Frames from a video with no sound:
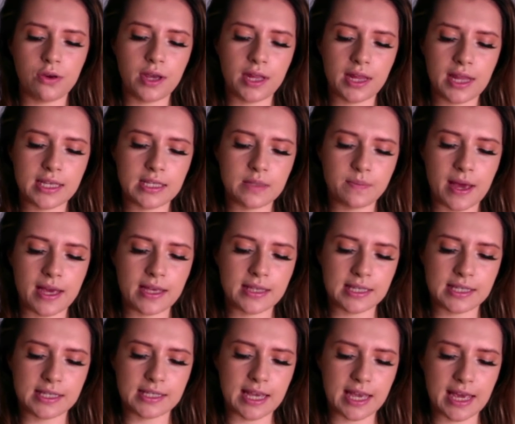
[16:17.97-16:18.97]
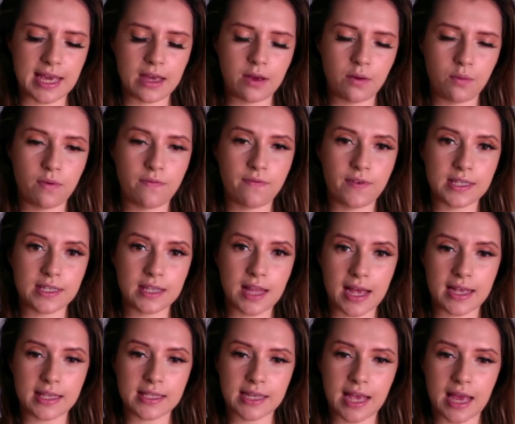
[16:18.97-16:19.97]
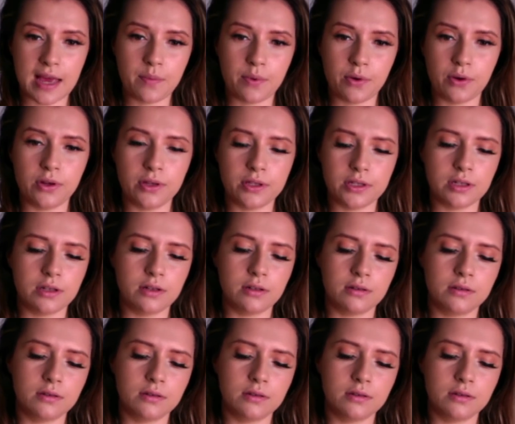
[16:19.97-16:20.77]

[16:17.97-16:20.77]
can expect to see with this Lionsgate portal.